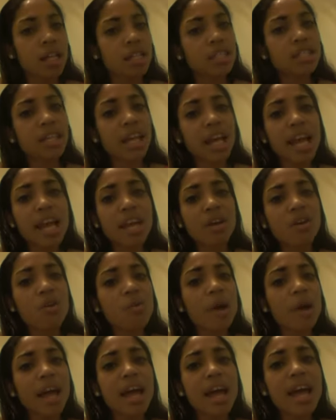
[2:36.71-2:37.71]
take
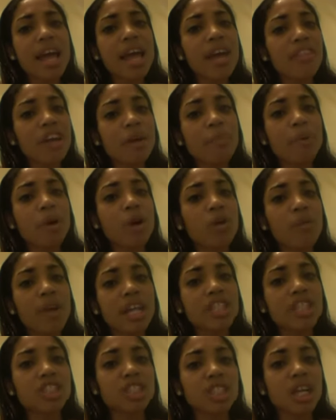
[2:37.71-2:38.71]
away the
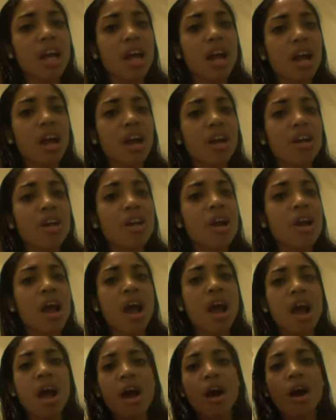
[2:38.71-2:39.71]
pressure
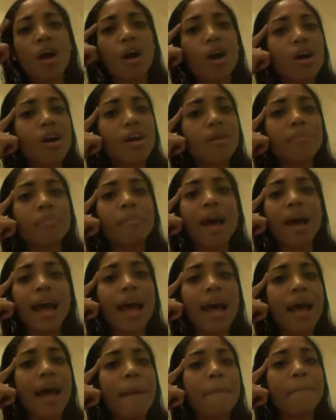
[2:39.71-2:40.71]
on
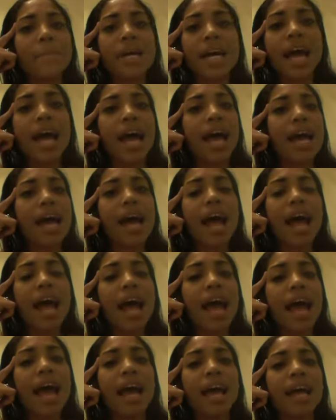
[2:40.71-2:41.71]
my
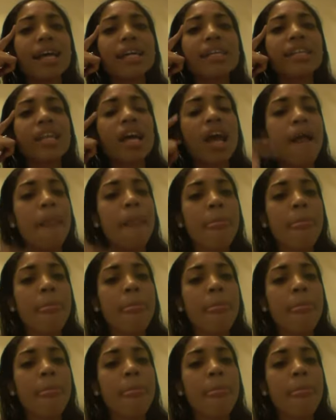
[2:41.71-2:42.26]
mind.